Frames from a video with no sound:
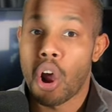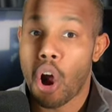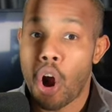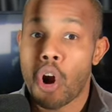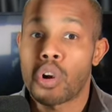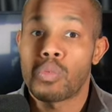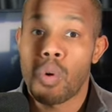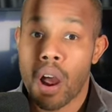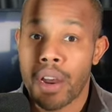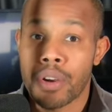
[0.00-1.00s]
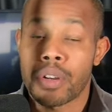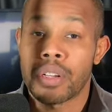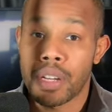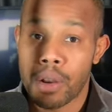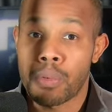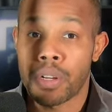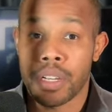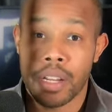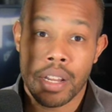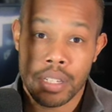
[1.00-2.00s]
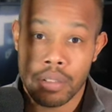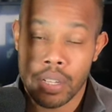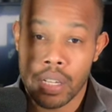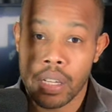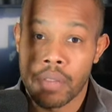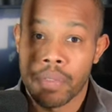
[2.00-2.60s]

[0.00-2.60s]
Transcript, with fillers: hardwired network connectivity,